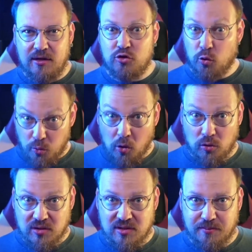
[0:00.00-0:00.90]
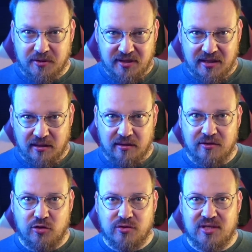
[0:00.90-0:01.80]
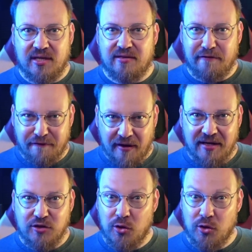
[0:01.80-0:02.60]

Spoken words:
Your roles, particularly those that defined